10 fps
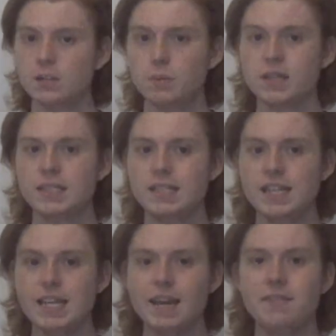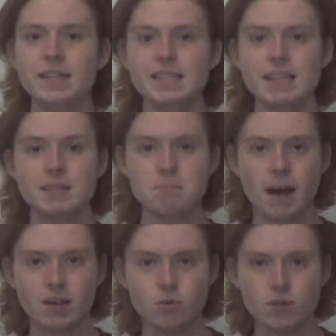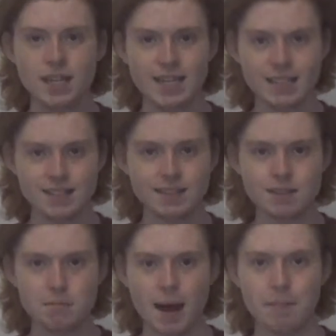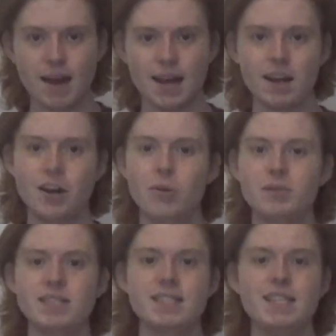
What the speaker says: as we can see, this is Michael Keaton's Batman. Notice